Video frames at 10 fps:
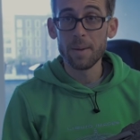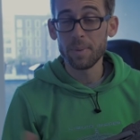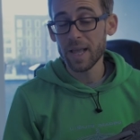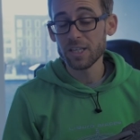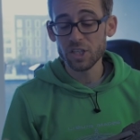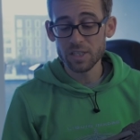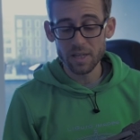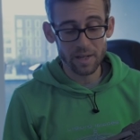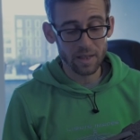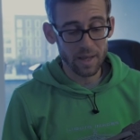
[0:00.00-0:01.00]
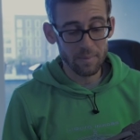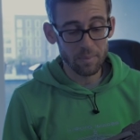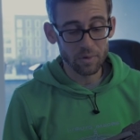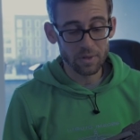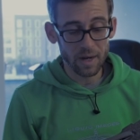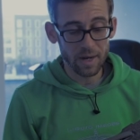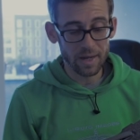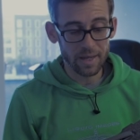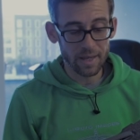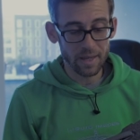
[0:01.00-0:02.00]
But that's just a little input.
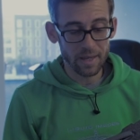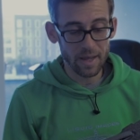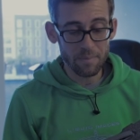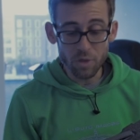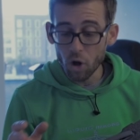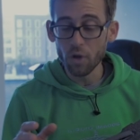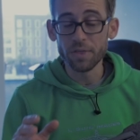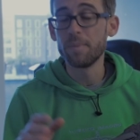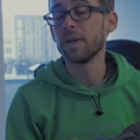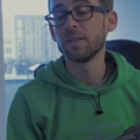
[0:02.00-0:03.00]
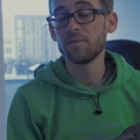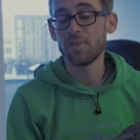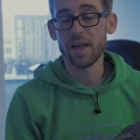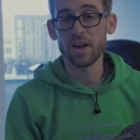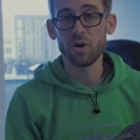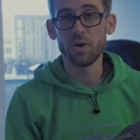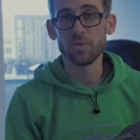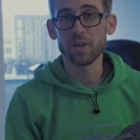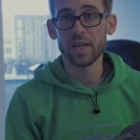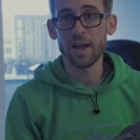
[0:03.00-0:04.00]
I am not the biggest fan
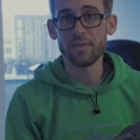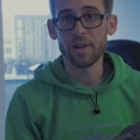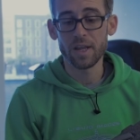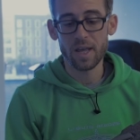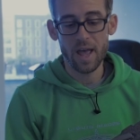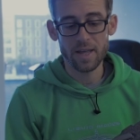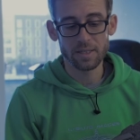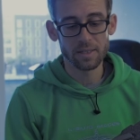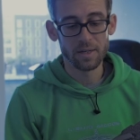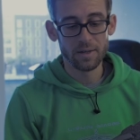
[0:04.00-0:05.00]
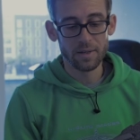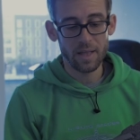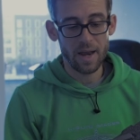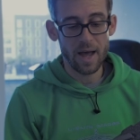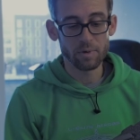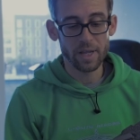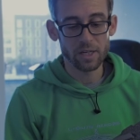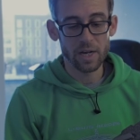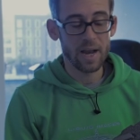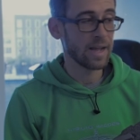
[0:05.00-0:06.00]
of the carrying case, and I would
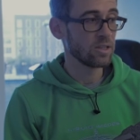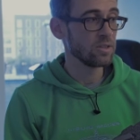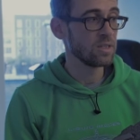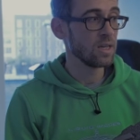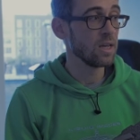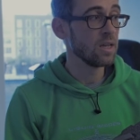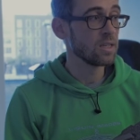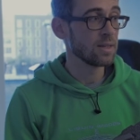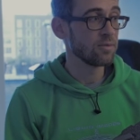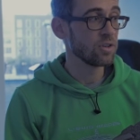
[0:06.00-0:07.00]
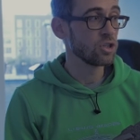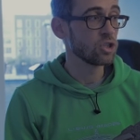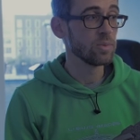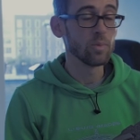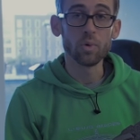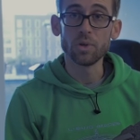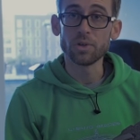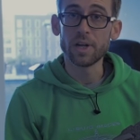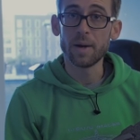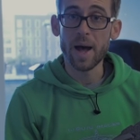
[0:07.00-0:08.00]
actually like to see something smaller
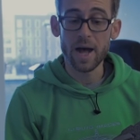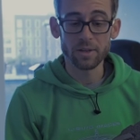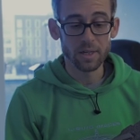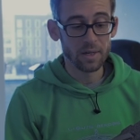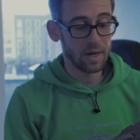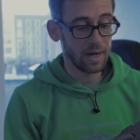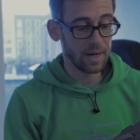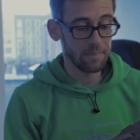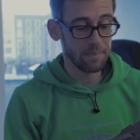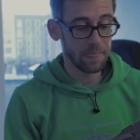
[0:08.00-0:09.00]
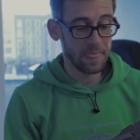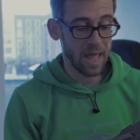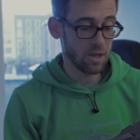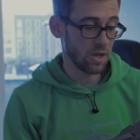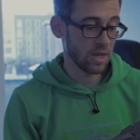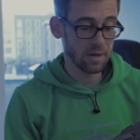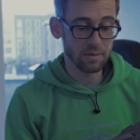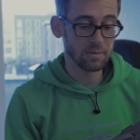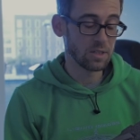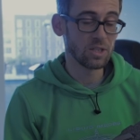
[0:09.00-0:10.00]
come out that you
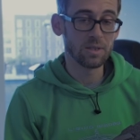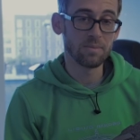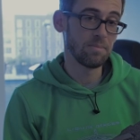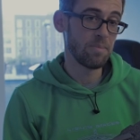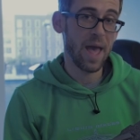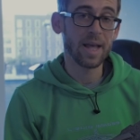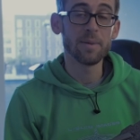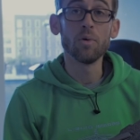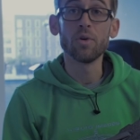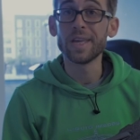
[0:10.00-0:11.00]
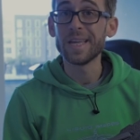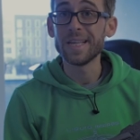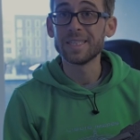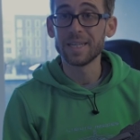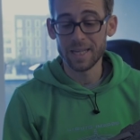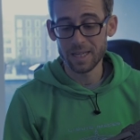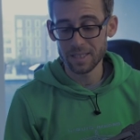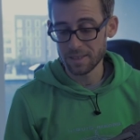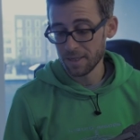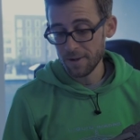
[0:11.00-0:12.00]
can just pack more easily,
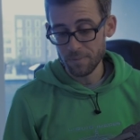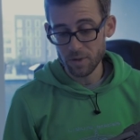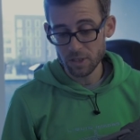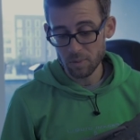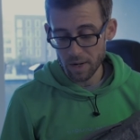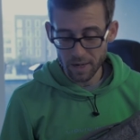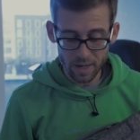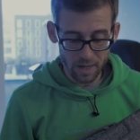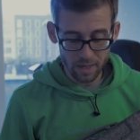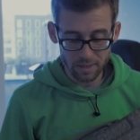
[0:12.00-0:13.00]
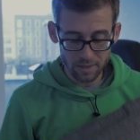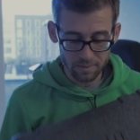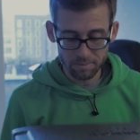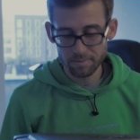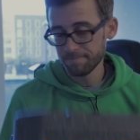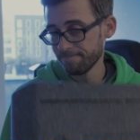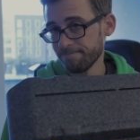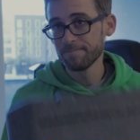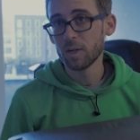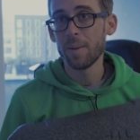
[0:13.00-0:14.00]
because this one is
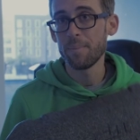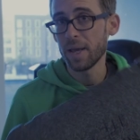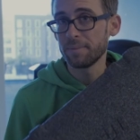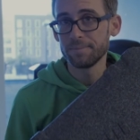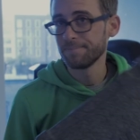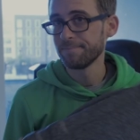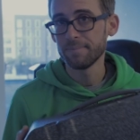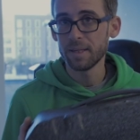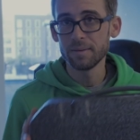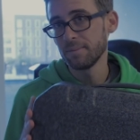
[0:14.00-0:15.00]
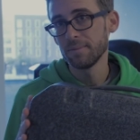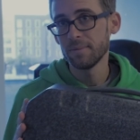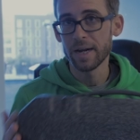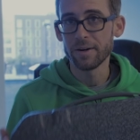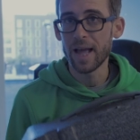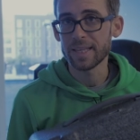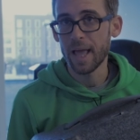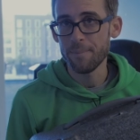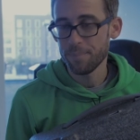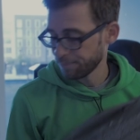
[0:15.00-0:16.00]
quite big. I don't like that.